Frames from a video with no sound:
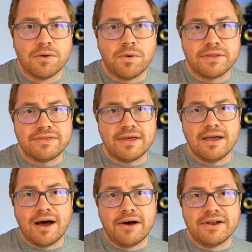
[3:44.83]
with
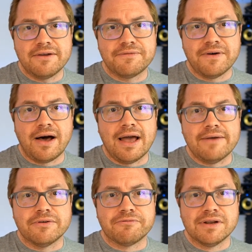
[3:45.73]
the IONIQ
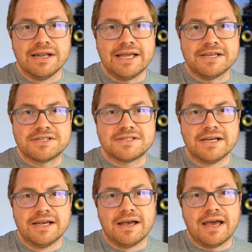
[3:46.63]
5, have released
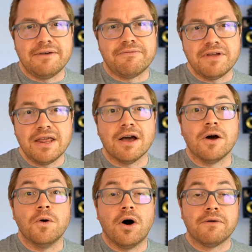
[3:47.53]
a
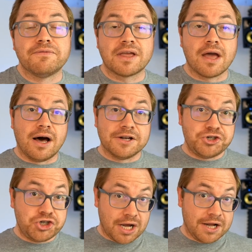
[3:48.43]
video of the car
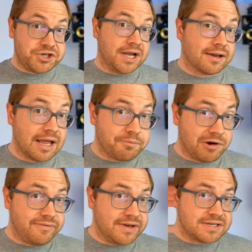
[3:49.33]
charging, unlike
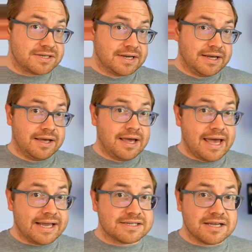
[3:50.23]
previous
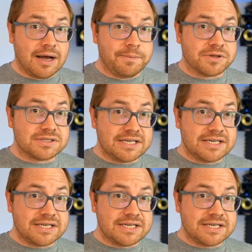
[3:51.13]
examples.